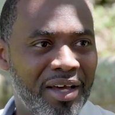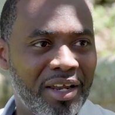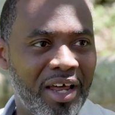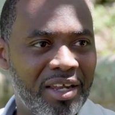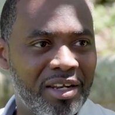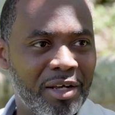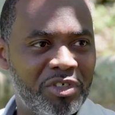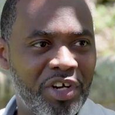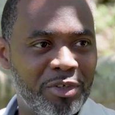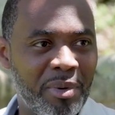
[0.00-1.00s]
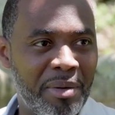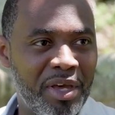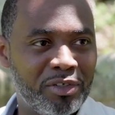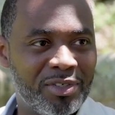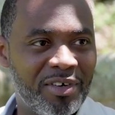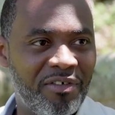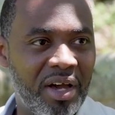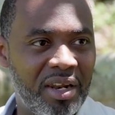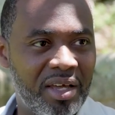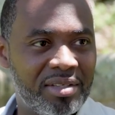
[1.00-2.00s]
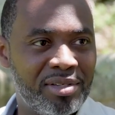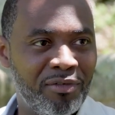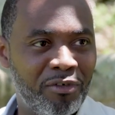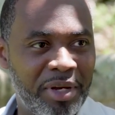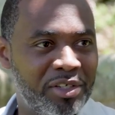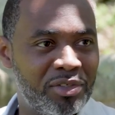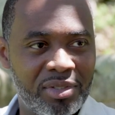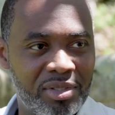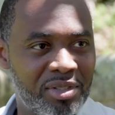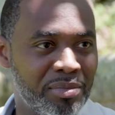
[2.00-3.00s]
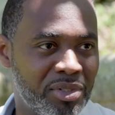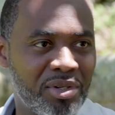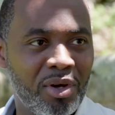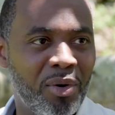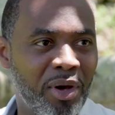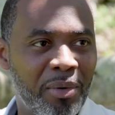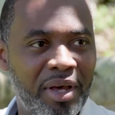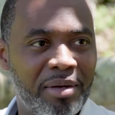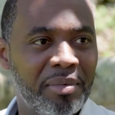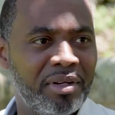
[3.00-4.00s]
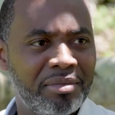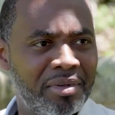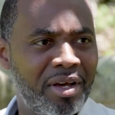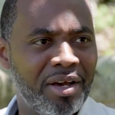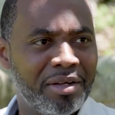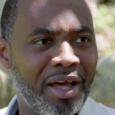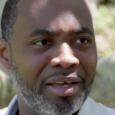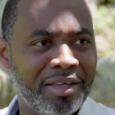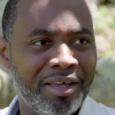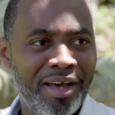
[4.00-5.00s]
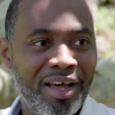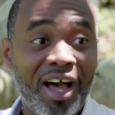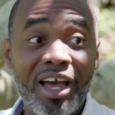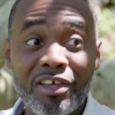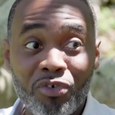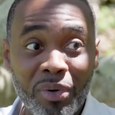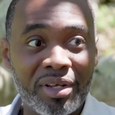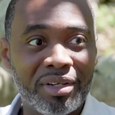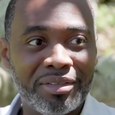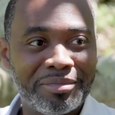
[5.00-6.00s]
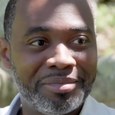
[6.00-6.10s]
Yeah, and I ended up changing my major to finance and information systems going away. But I enjoyed it.